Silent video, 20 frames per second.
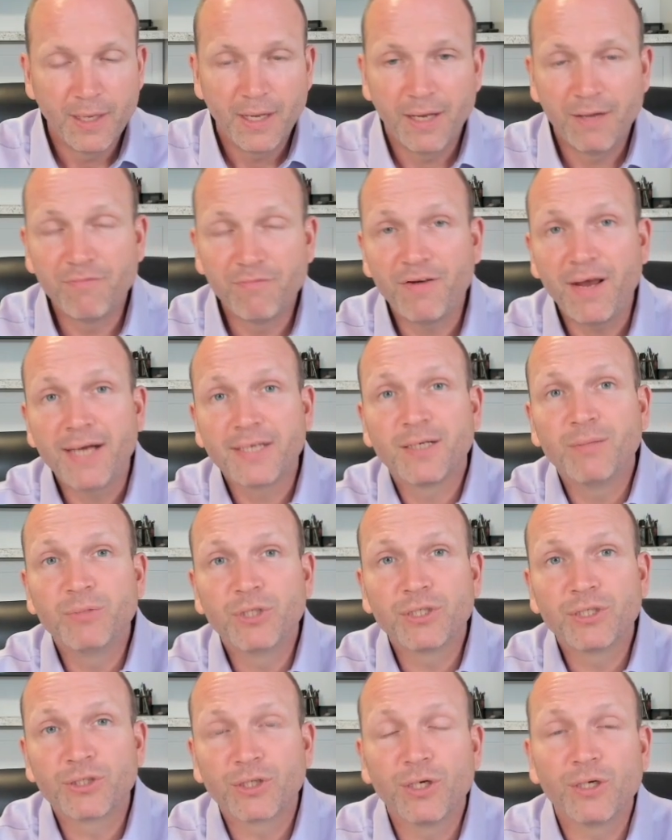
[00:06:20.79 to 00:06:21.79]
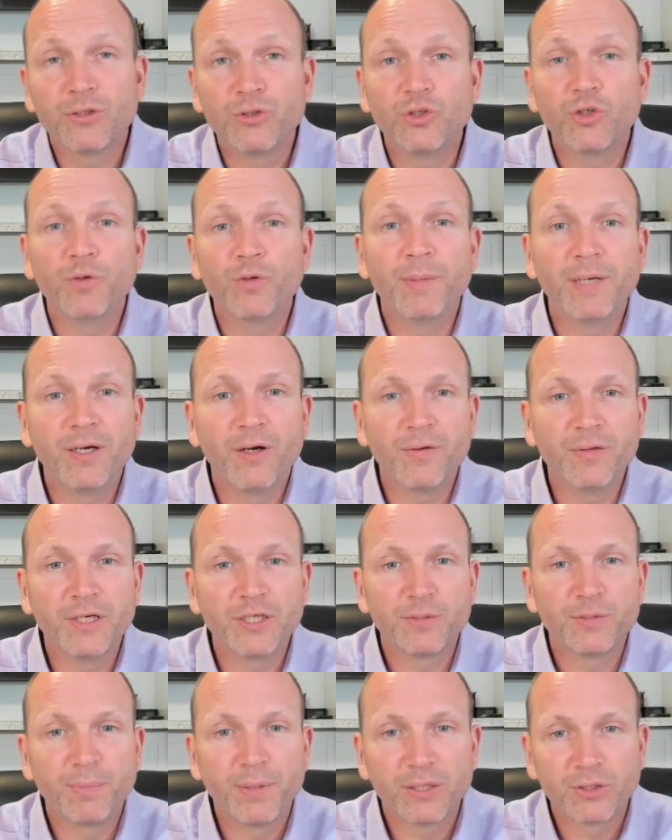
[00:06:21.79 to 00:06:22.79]
In fact, I'm just going to zoom in on
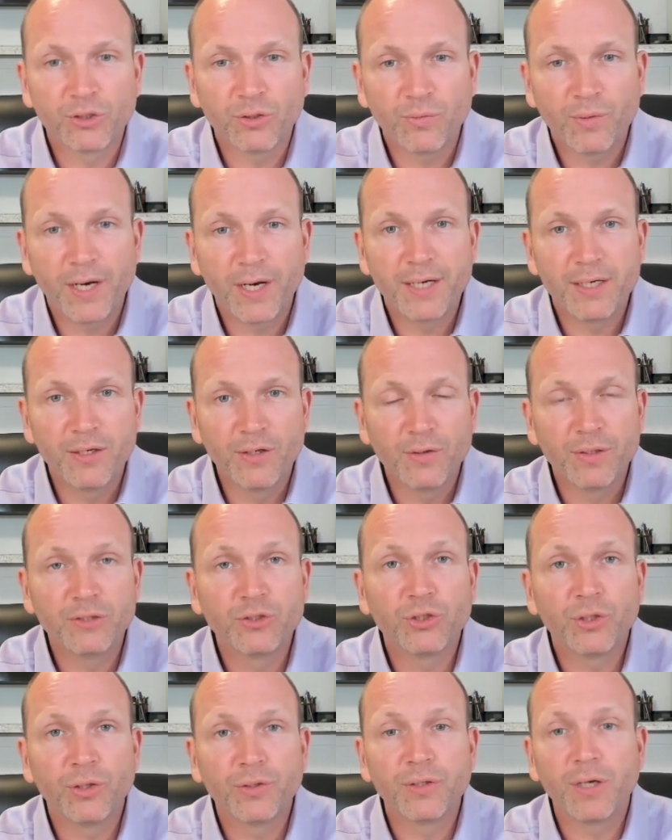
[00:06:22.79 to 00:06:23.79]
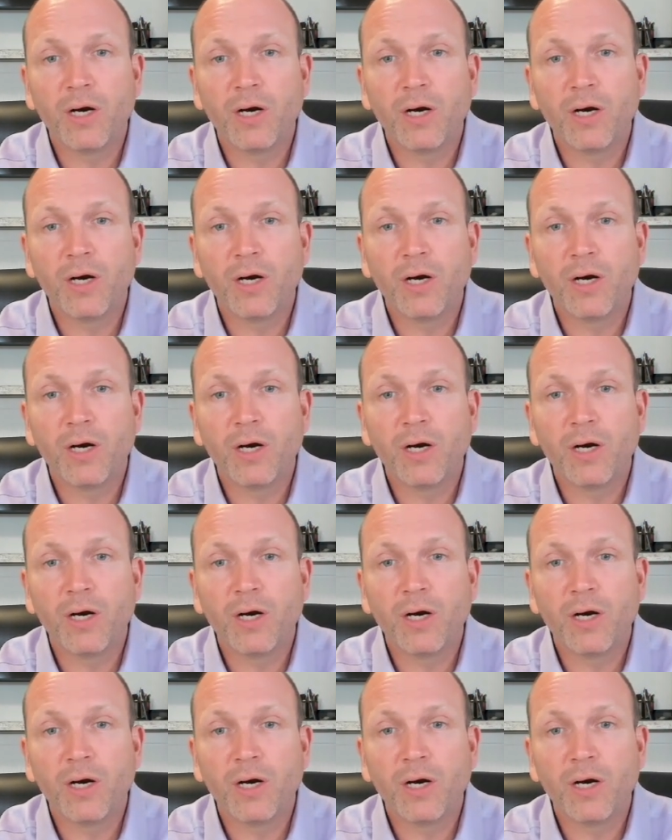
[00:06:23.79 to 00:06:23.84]
this picture right here and show you.